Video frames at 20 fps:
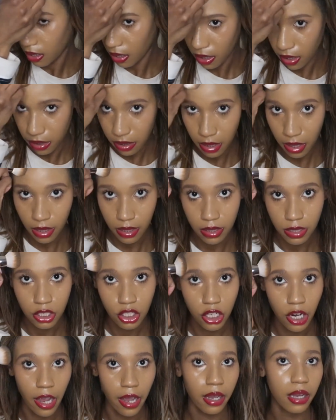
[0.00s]
and then
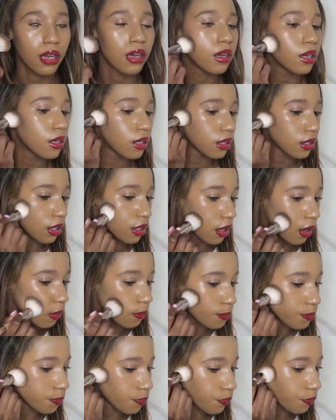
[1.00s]
check, you know,
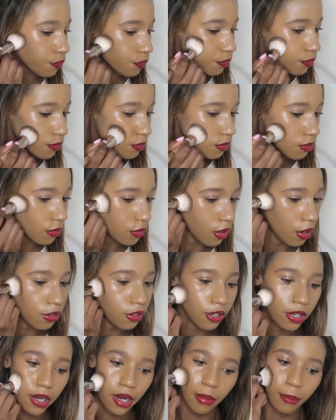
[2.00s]
on
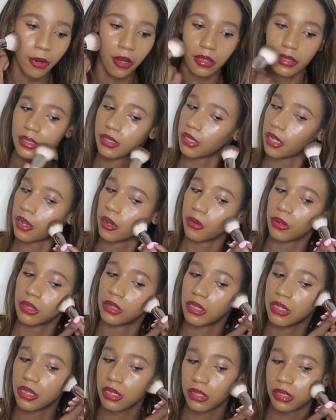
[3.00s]
your camera, see how it
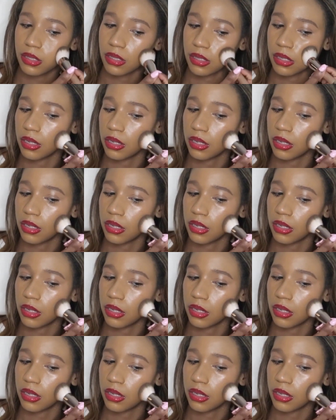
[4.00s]
looks.